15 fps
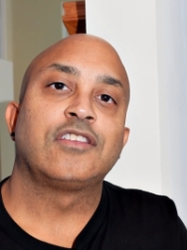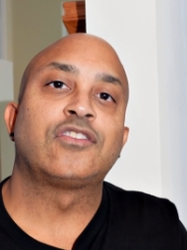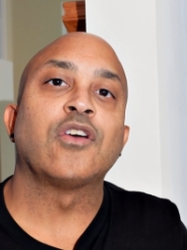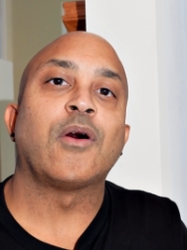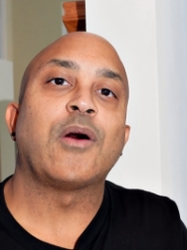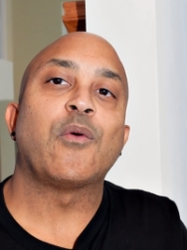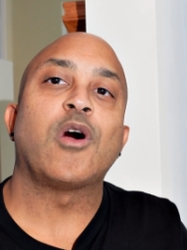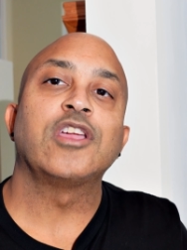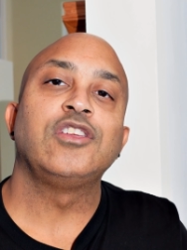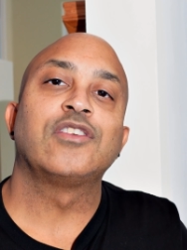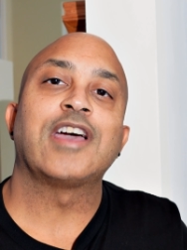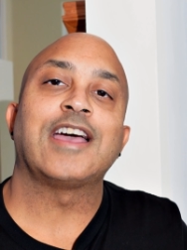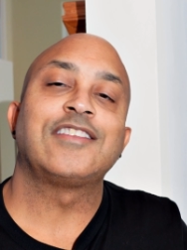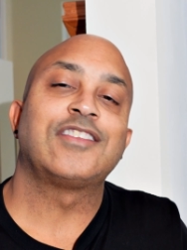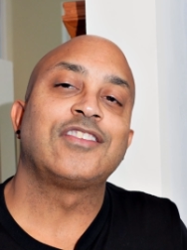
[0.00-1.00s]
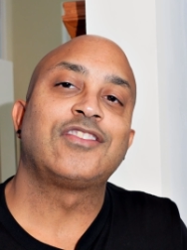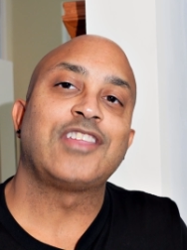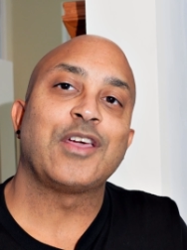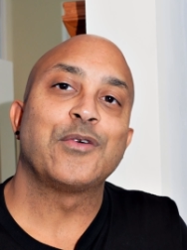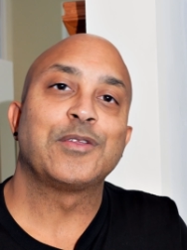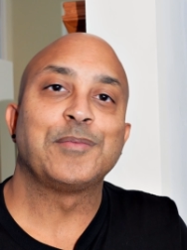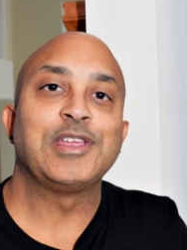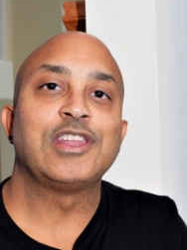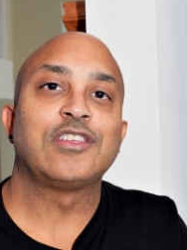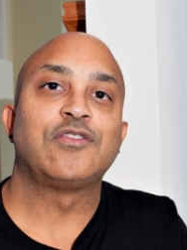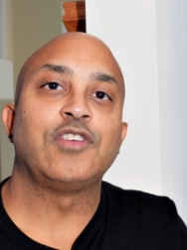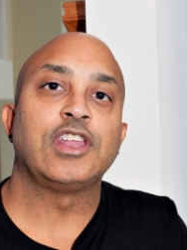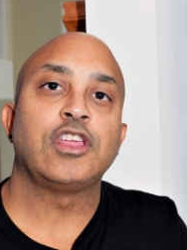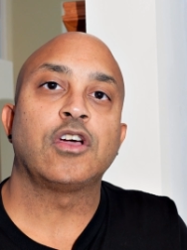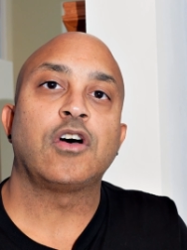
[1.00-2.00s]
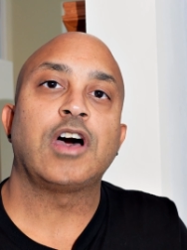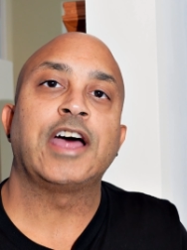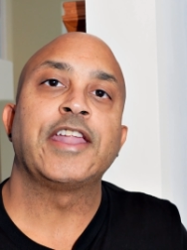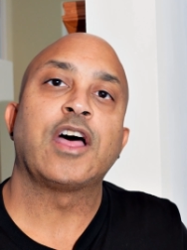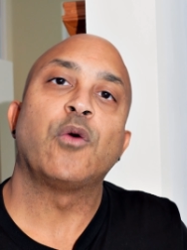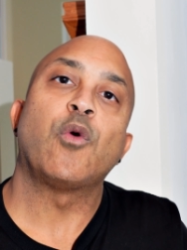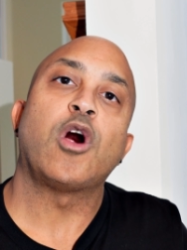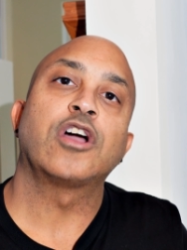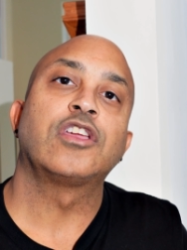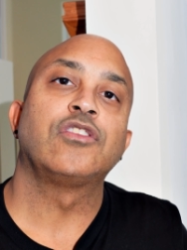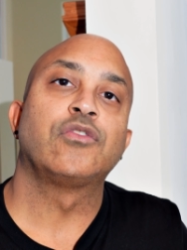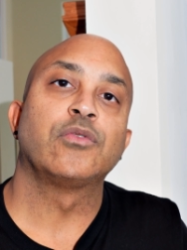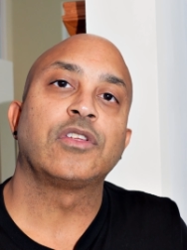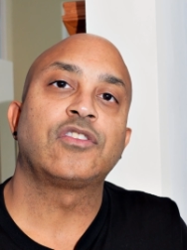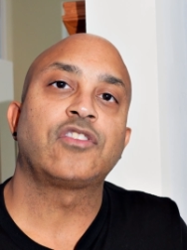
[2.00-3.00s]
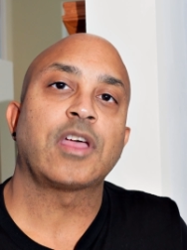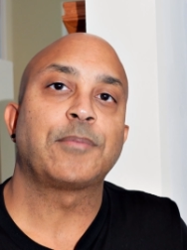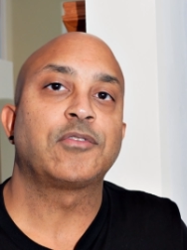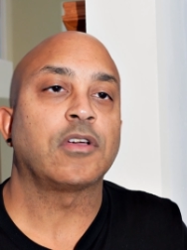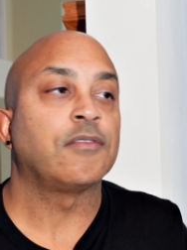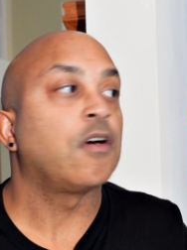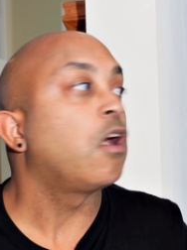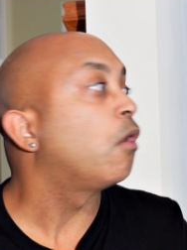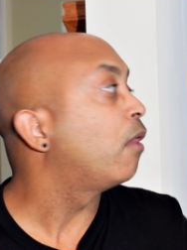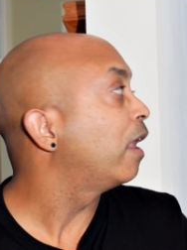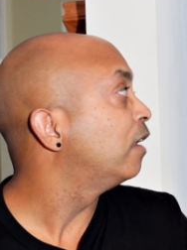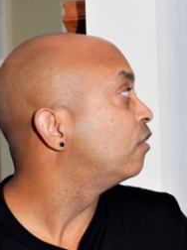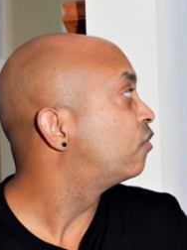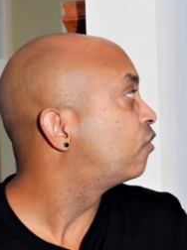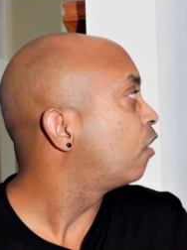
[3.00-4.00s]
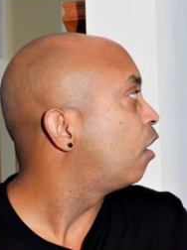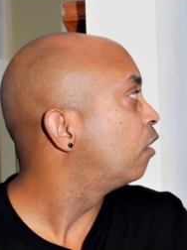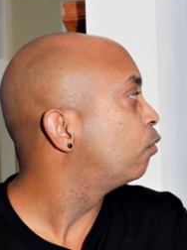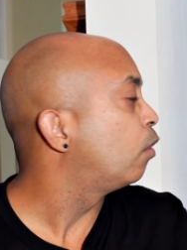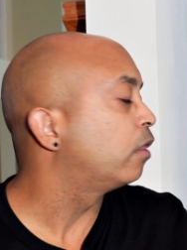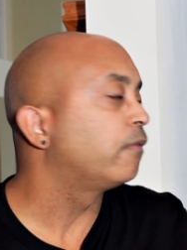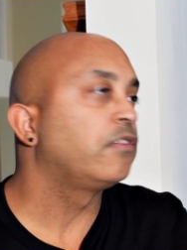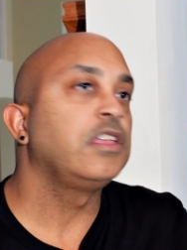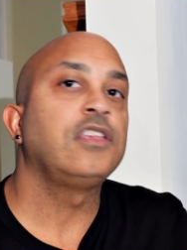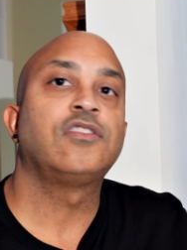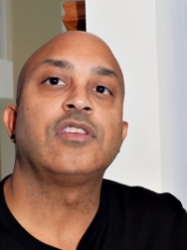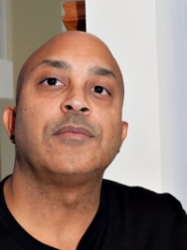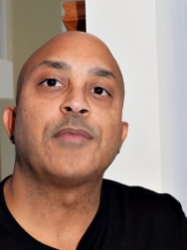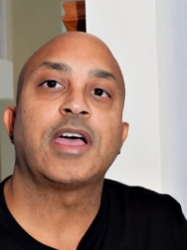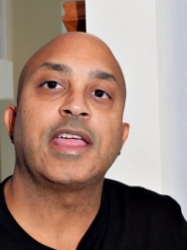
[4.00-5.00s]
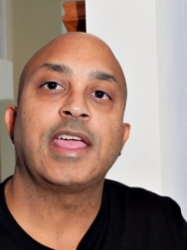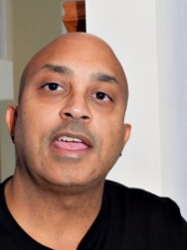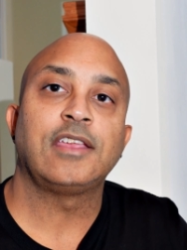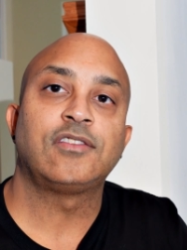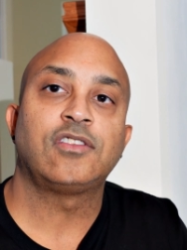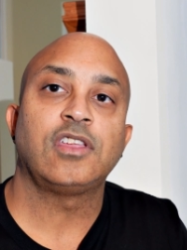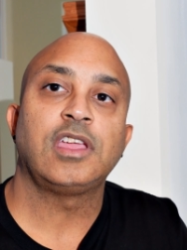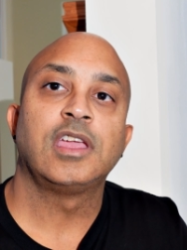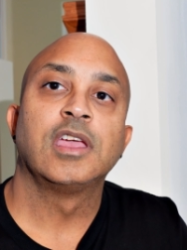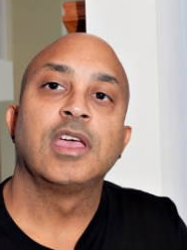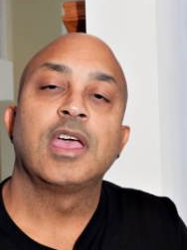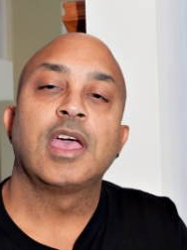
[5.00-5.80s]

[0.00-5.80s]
So I want you guys to stay with me in this video and I'll walk you through the steps of how I installed one of these in my AC